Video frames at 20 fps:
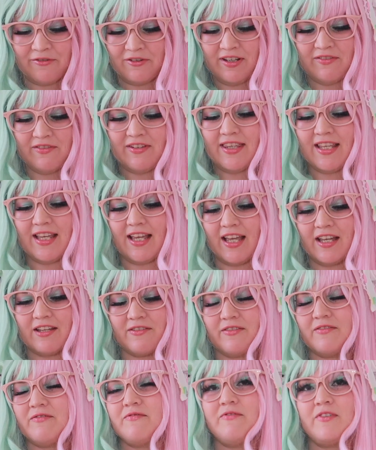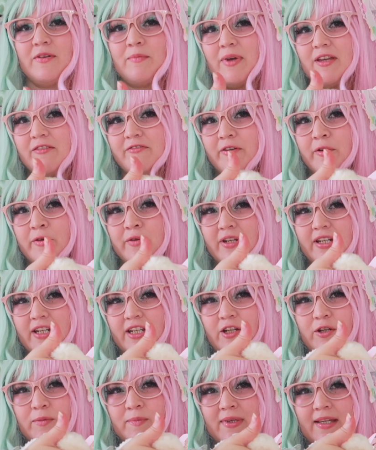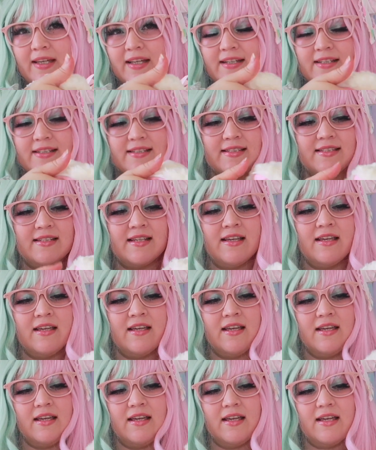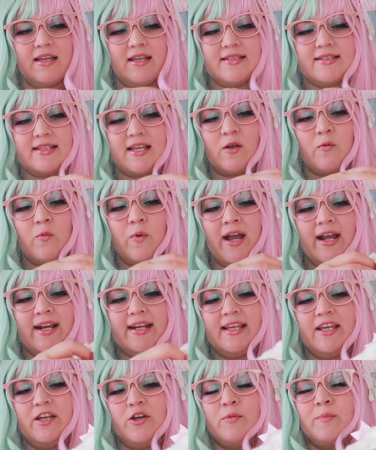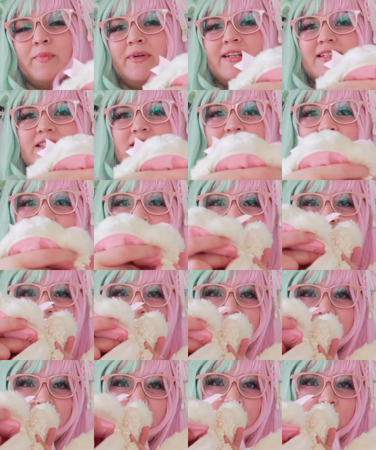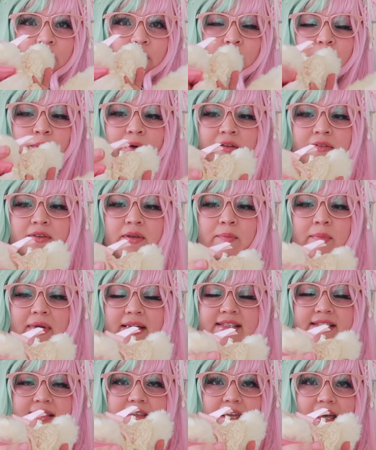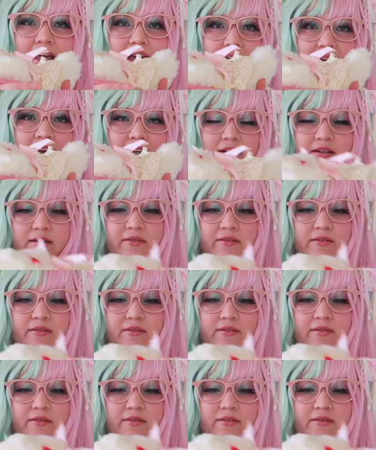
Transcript: don't even think I could fit my phone in here because it's like wide here, but it's very narrow around the base of the head.